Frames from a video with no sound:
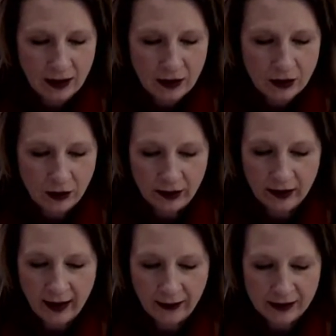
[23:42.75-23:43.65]
Soil
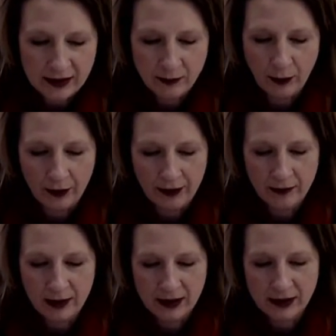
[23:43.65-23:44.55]
health is important to
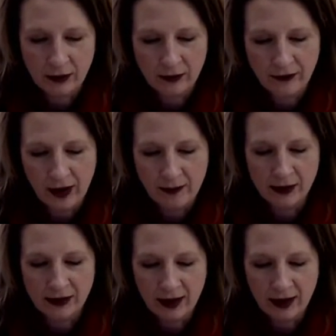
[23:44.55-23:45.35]
Minnesota farmers